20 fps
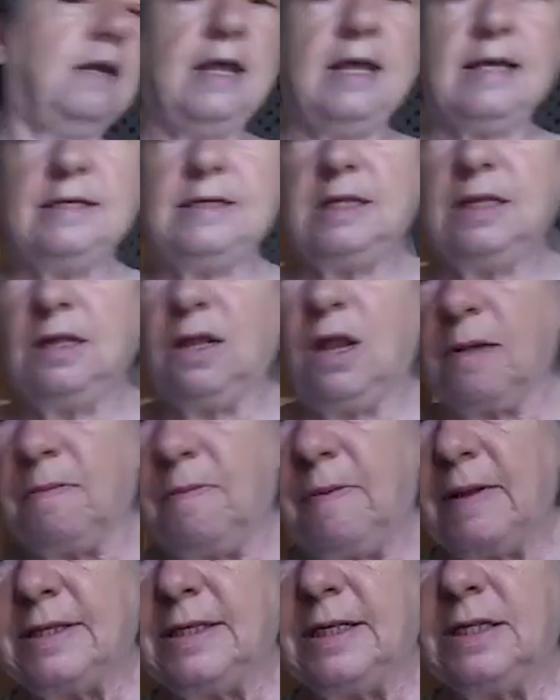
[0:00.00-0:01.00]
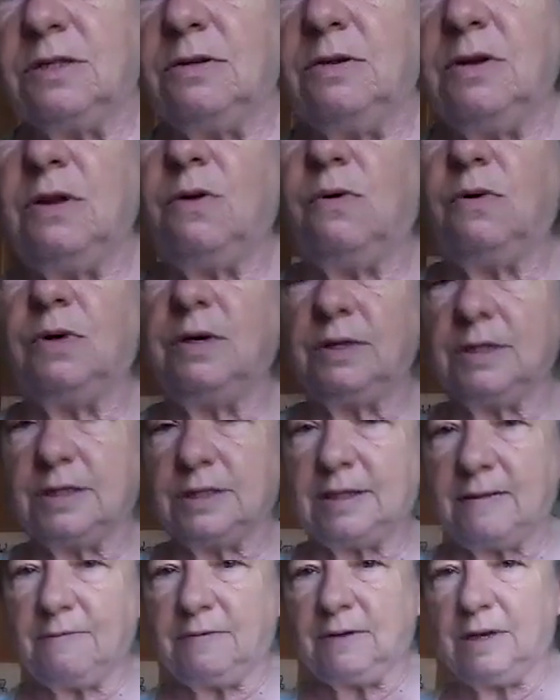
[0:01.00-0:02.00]
I can't see the clock. About 6:30, quarter till
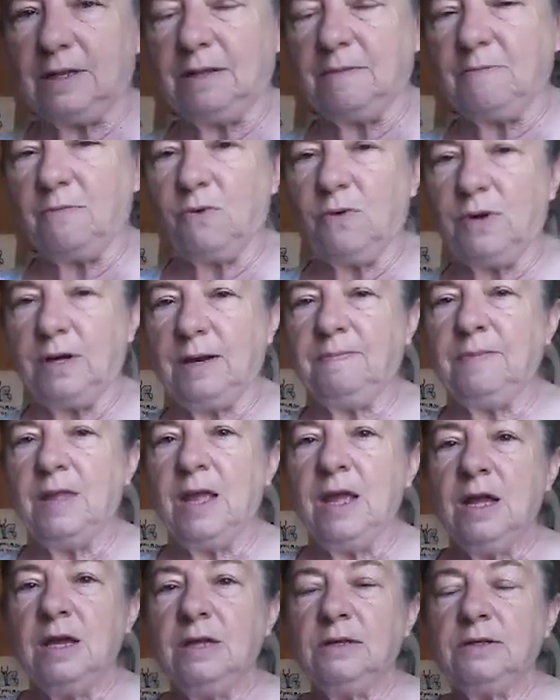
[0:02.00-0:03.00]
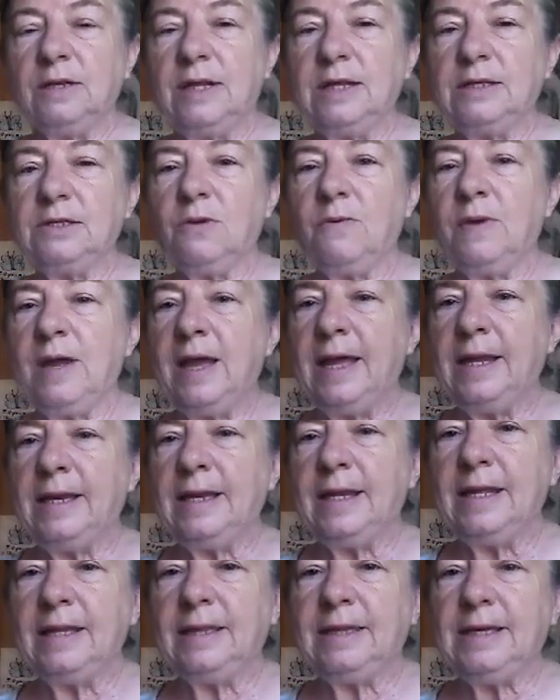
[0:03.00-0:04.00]
7 in the morning. So let's go ahead
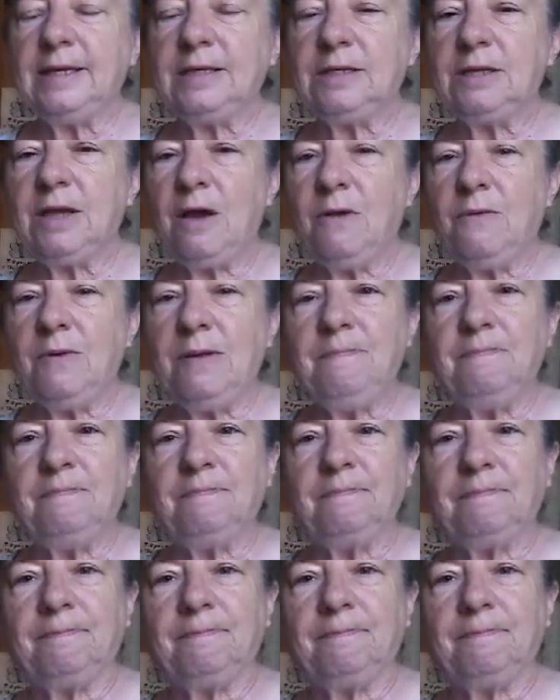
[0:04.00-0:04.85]
and get things going.